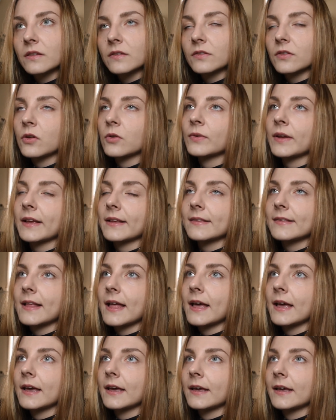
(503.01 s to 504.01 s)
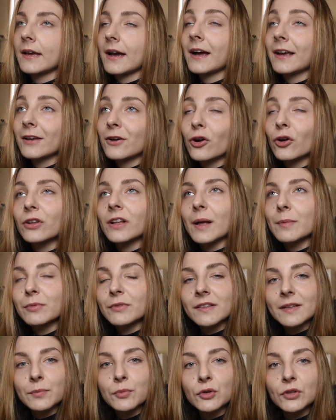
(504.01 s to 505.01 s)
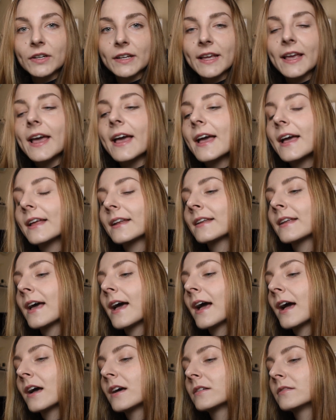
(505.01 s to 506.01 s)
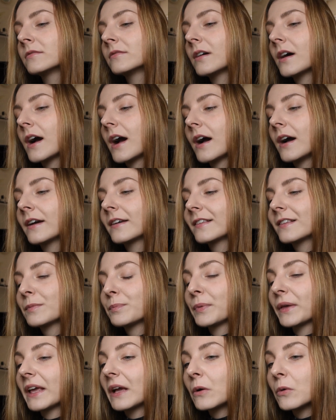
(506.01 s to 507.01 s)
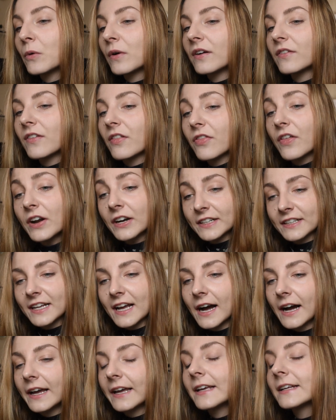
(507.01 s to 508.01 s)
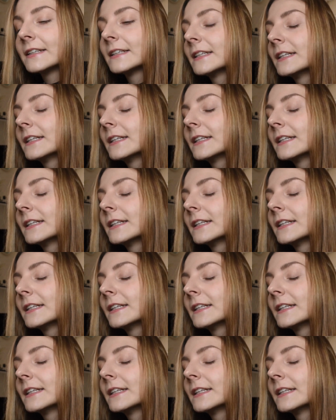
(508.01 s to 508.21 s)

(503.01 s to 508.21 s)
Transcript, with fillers: so next day I call Apple support again and I speak with a third guy.